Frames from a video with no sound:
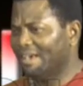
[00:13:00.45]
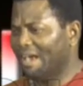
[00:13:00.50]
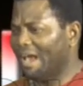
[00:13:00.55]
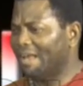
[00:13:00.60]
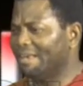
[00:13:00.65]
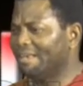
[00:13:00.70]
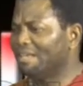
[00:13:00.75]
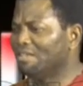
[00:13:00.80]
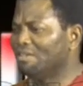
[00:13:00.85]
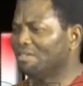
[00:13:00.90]

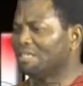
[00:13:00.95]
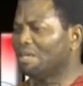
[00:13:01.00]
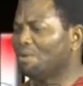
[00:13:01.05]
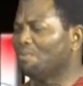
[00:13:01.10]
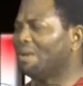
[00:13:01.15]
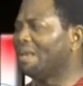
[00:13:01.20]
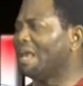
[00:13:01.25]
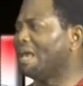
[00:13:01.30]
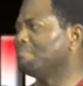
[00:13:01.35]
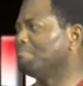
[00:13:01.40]
And then you say,
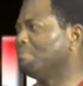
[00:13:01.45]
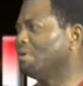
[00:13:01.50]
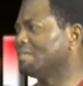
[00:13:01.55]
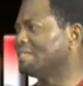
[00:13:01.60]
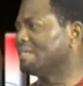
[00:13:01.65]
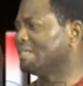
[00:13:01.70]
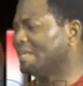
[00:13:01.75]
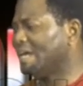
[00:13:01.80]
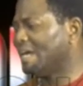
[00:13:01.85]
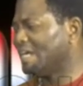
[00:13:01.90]
well, I
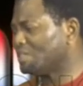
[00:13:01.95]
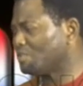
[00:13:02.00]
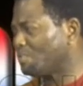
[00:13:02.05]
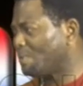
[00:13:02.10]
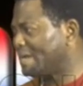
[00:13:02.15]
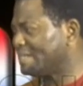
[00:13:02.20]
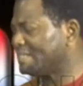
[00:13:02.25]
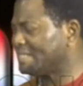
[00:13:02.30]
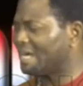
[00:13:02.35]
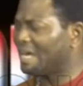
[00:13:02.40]
bought it
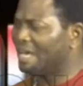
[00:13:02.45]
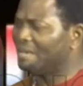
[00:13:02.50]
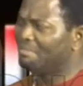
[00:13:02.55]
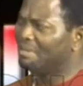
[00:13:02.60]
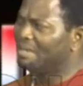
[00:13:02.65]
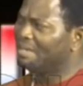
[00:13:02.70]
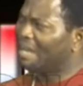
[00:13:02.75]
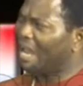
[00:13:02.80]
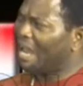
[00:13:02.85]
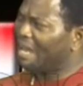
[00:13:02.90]
SY time
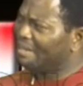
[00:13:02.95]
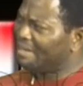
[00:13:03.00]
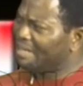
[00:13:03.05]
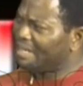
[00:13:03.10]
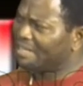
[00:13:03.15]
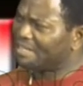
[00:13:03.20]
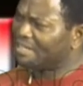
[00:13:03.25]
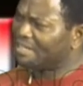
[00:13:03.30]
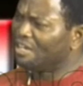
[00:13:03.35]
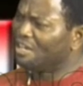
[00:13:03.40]
and
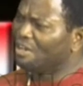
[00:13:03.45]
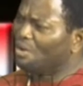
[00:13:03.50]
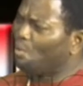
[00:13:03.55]
this.